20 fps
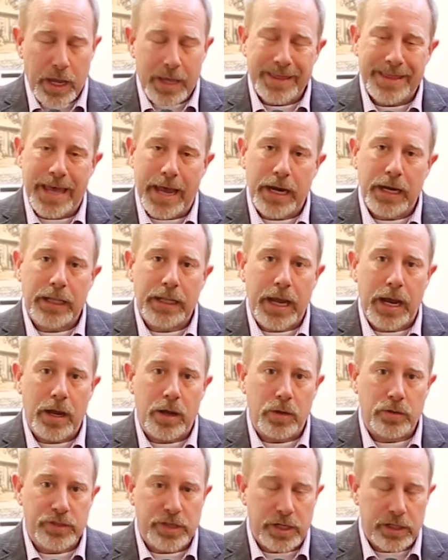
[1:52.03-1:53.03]
That
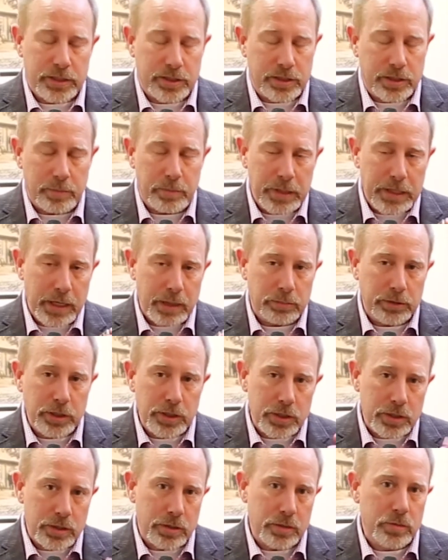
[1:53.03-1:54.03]
allows us to be able to
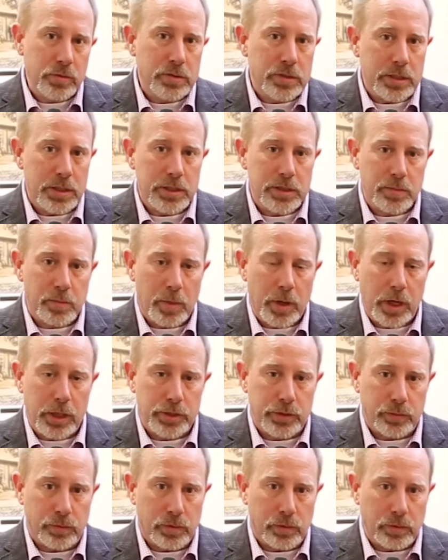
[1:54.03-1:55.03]
use this
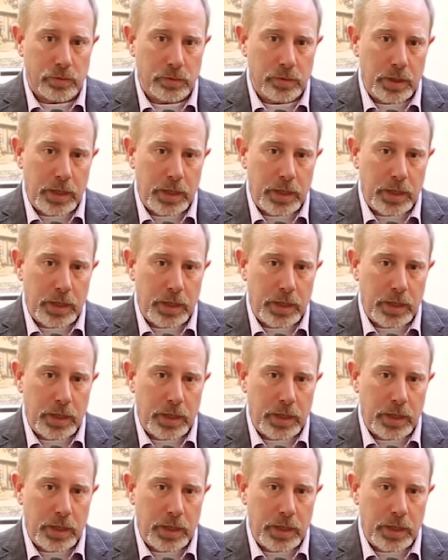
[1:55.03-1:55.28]
module